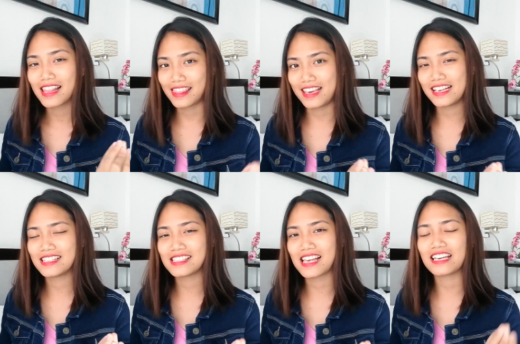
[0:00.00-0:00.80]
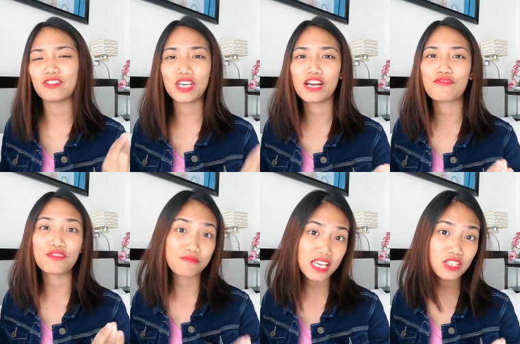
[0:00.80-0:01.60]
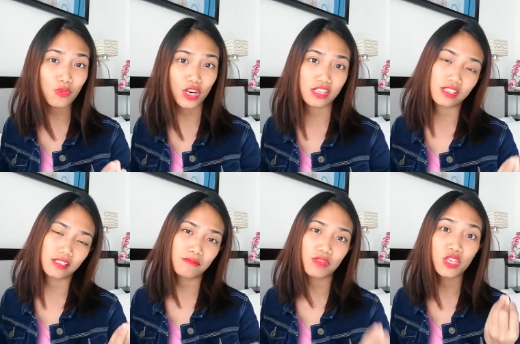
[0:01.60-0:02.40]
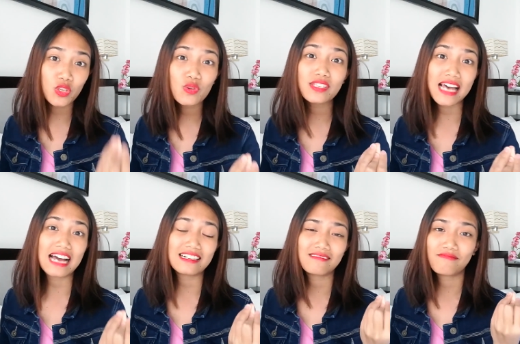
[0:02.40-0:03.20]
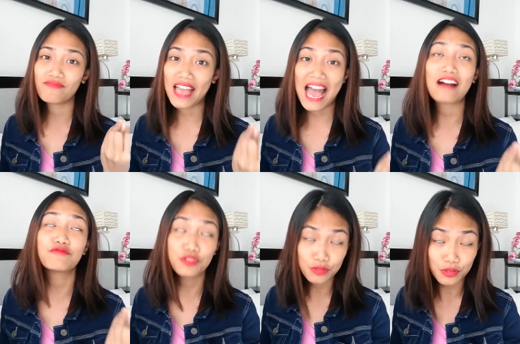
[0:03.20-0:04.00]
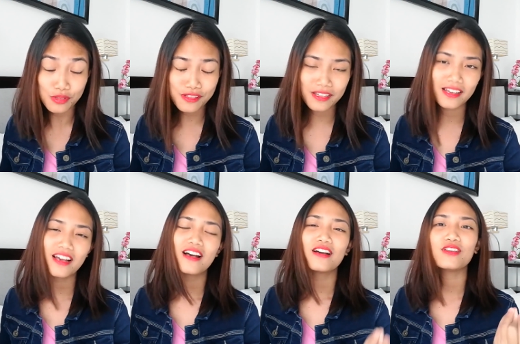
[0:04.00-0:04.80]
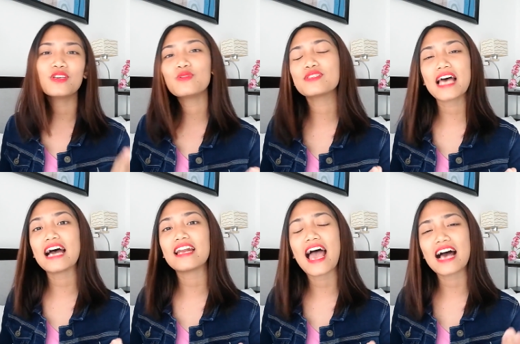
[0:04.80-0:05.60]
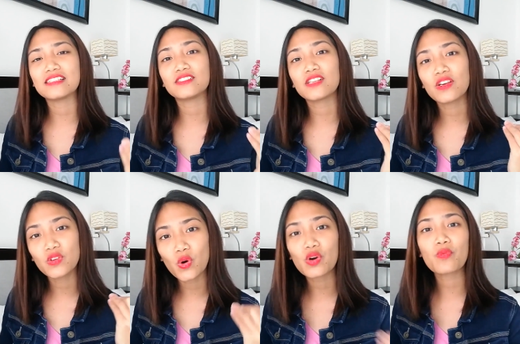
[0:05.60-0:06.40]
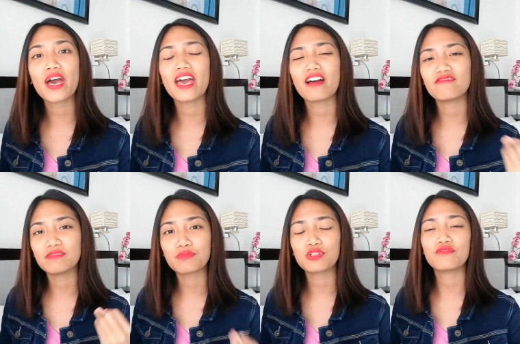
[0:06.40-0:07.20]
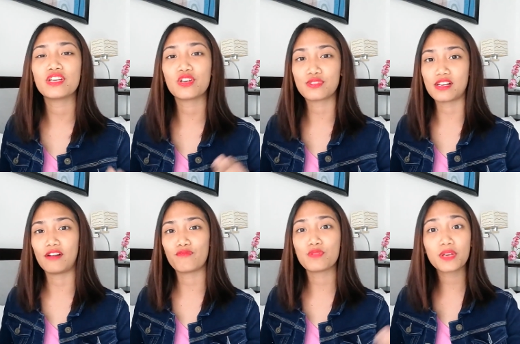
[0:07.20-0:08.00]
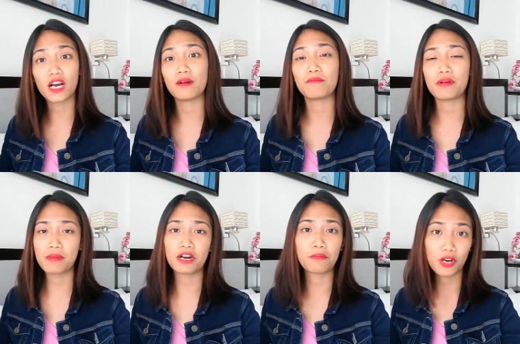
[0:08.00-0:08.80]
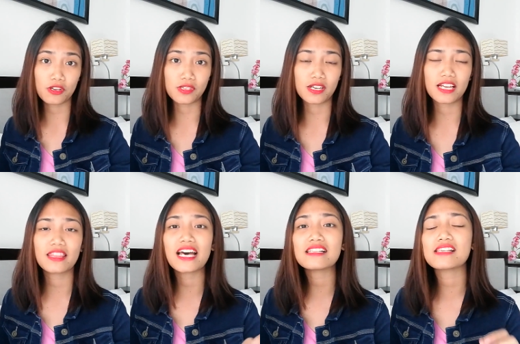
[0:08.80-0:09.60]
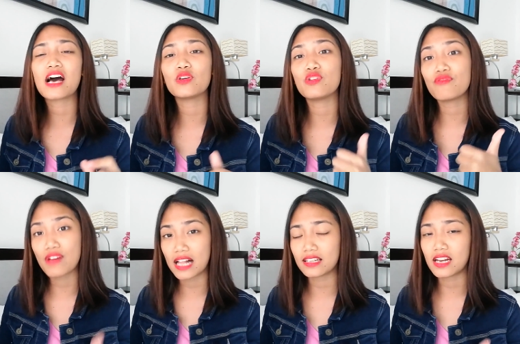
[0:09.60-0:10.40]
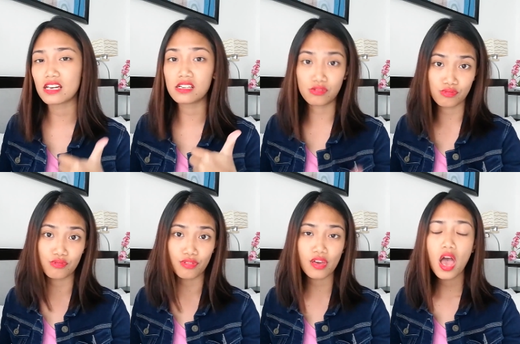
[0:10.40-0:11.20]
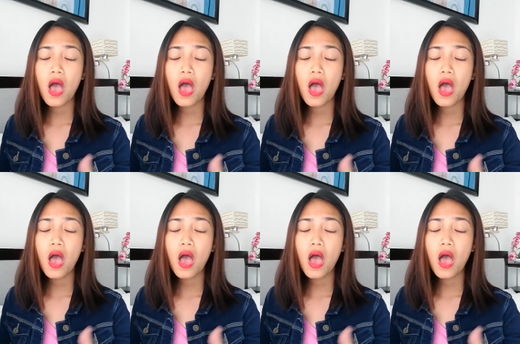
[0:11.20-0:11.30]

things that you hear from these criticism, you use that half truth, you use that as your way of improving yourself to become a better person. And that's how you validate the truth.